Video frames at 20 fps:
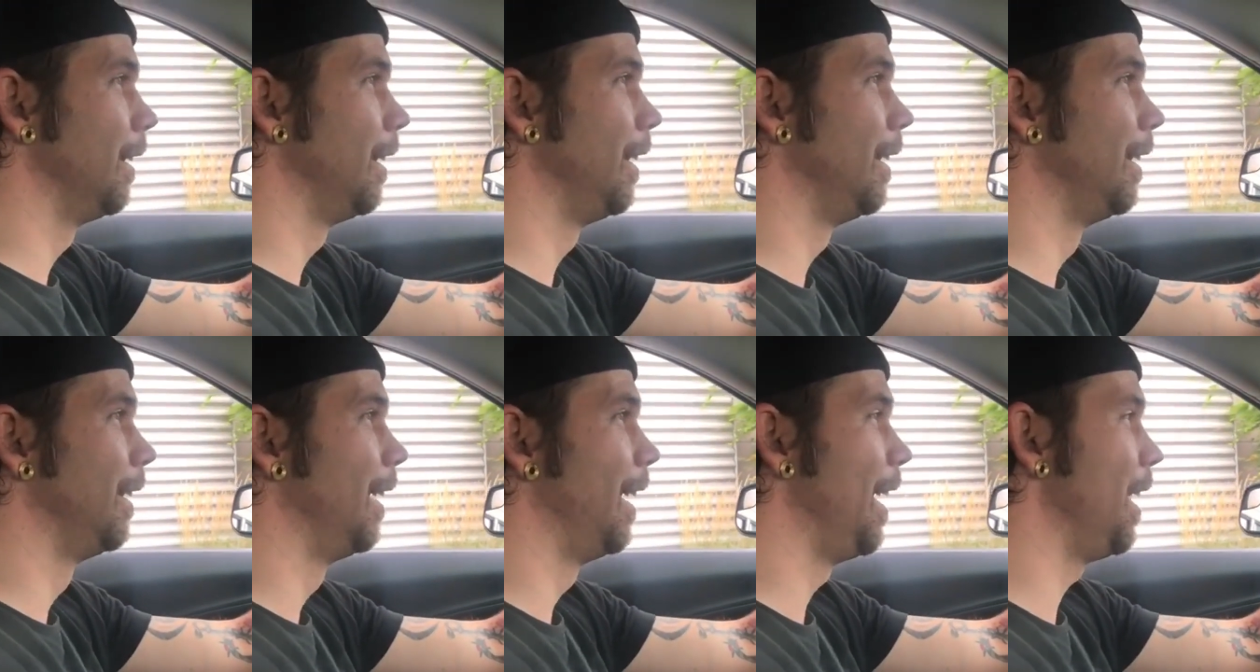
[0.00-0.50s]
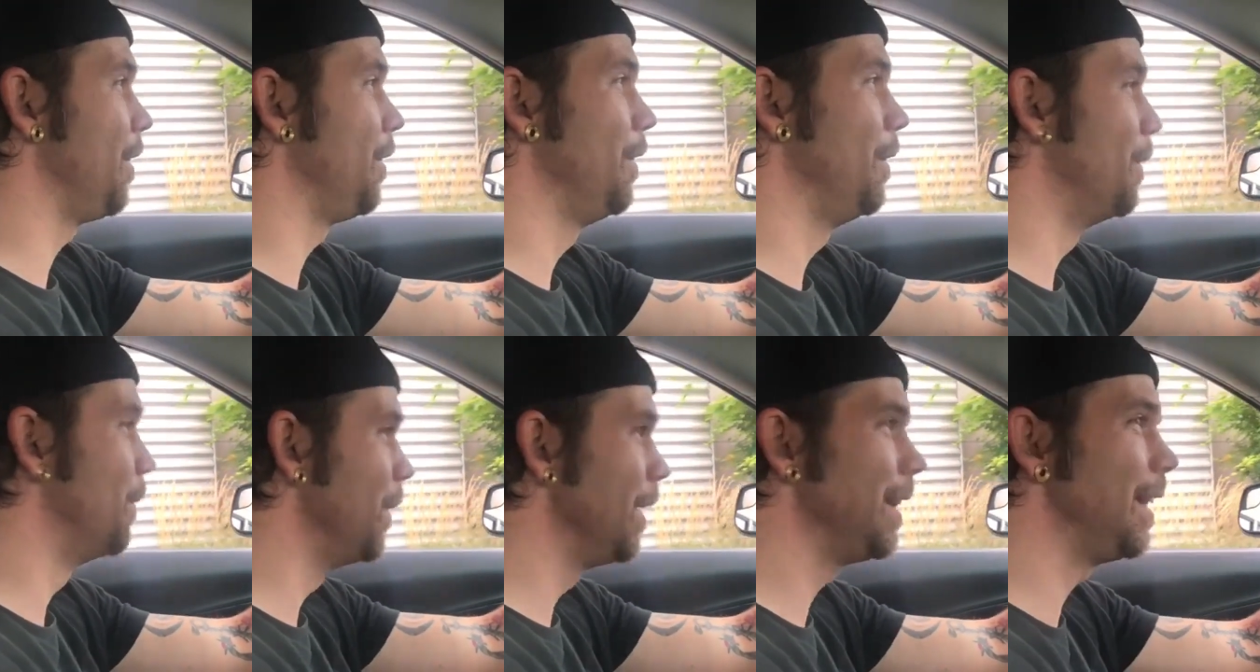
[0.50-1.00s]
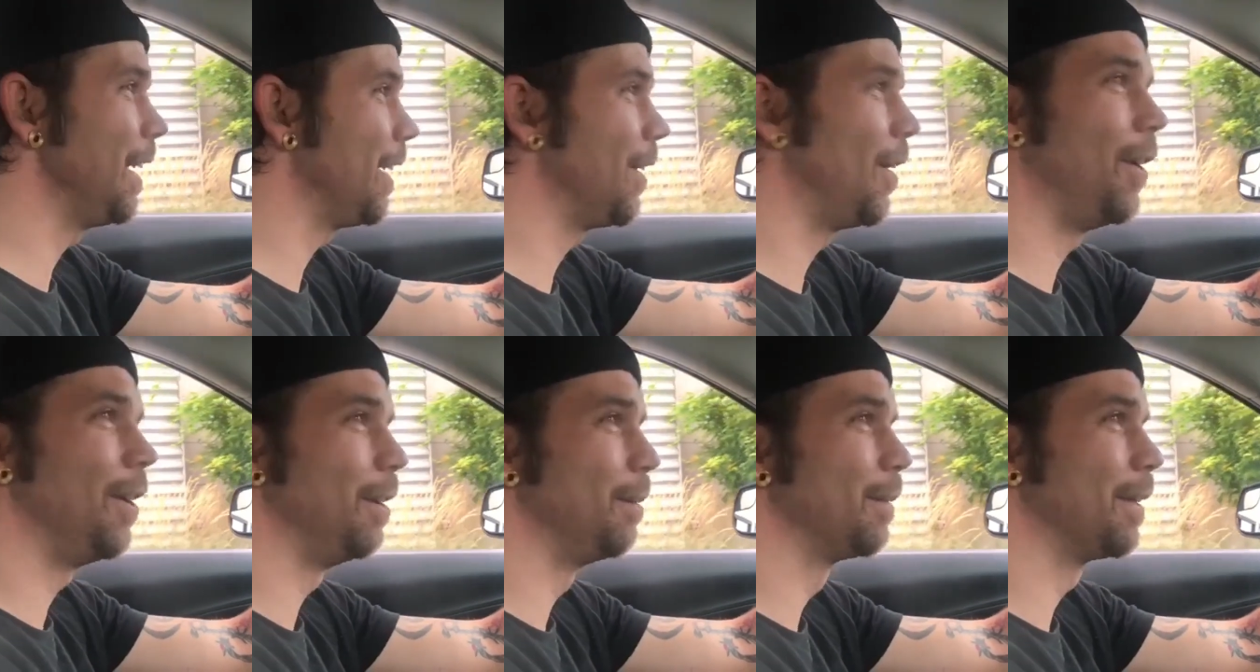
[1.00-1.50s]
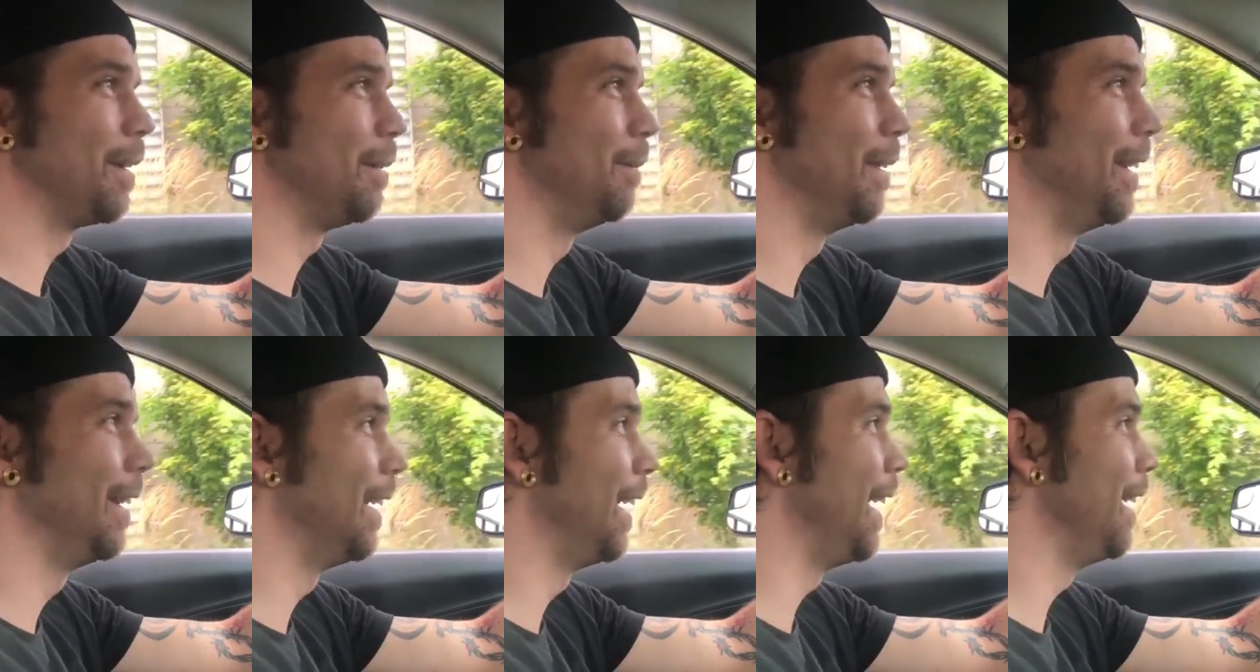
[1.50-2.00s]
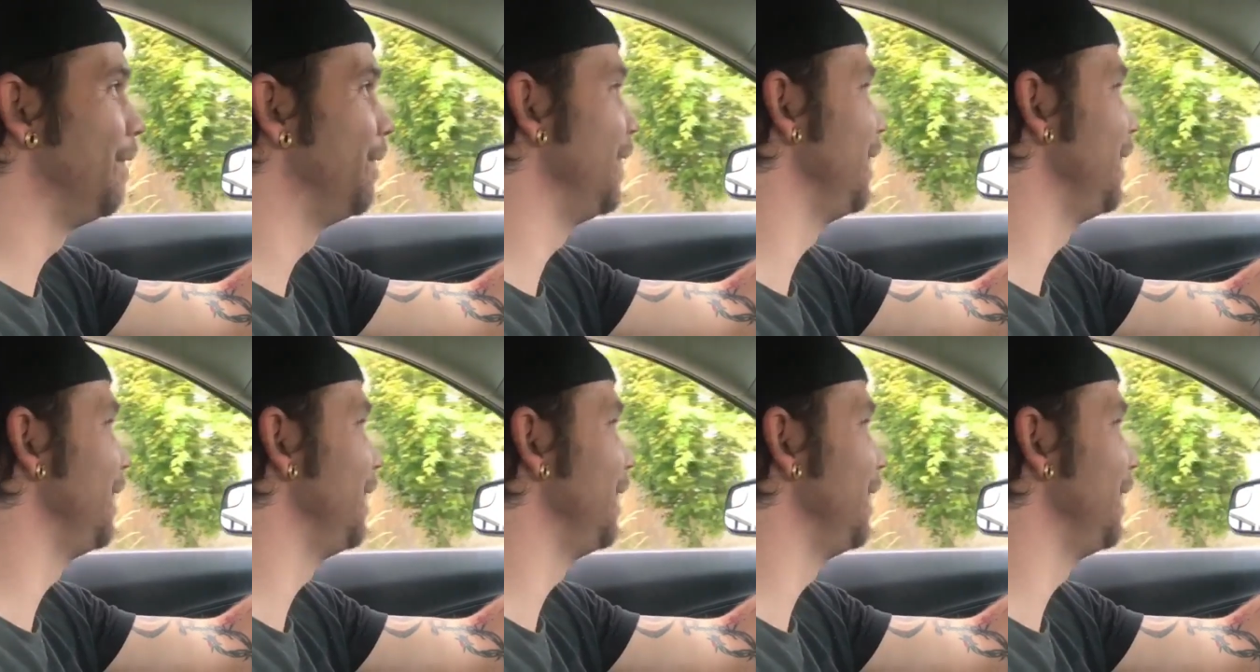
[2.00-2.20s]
I don't know what they call them, Carmella. I